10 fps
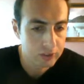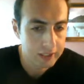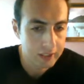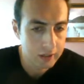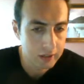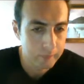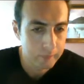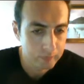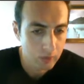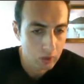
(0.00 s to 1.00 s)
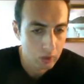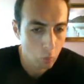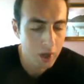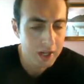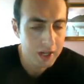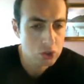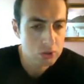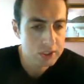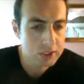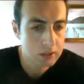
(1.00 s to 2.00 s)
here? One
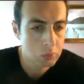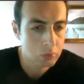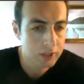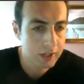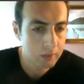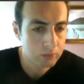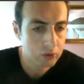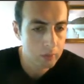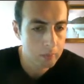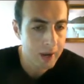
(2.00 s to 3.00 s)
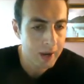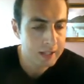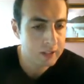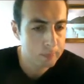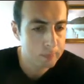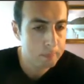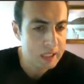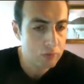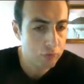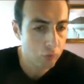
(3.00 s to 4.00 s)
interesting move that comes to mind is
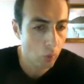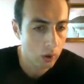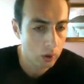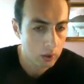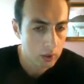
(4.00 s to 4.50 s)
b4.